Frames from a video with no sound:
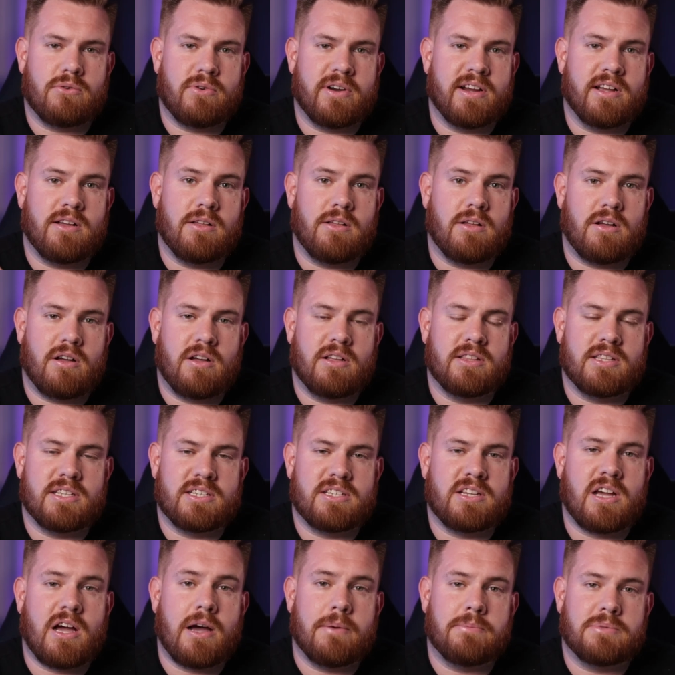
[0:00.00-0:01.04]
rail on the
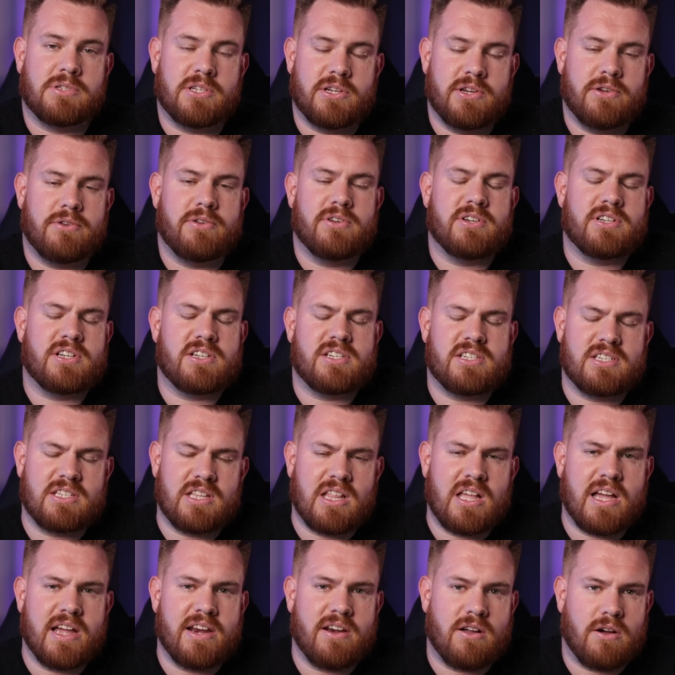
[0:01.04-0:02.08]
top. So you can just
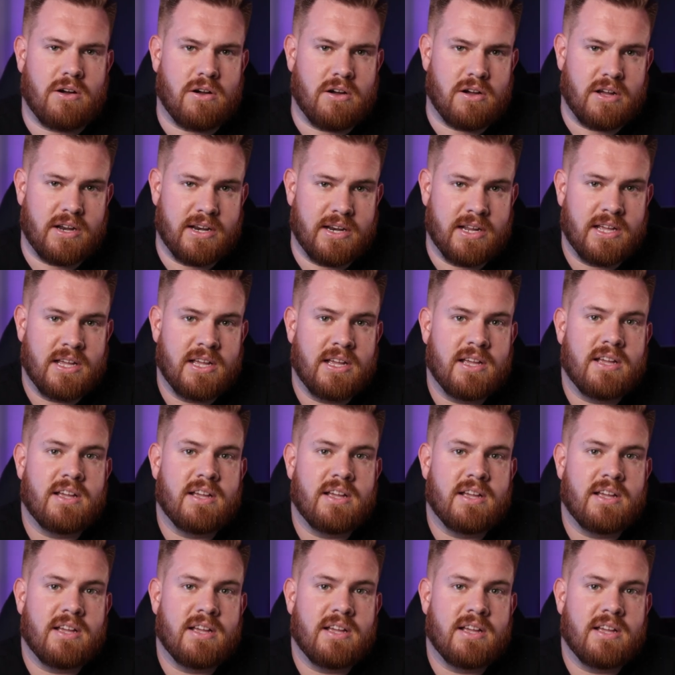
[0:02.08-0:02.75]
slide on